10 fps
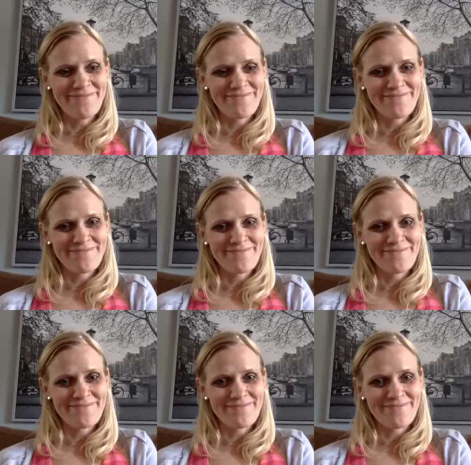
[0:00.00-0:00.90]

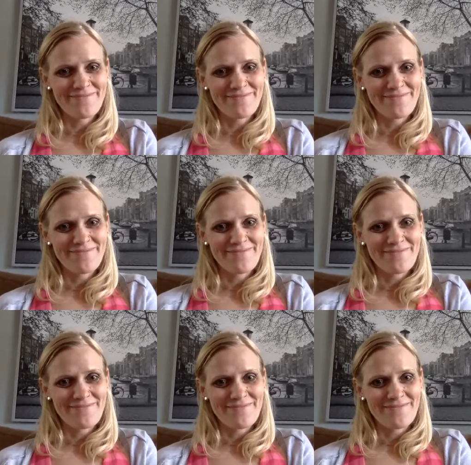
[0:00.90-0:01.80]

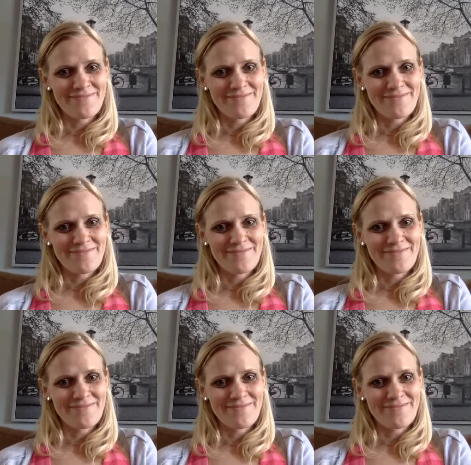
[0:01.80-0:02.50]
Nobody speaks.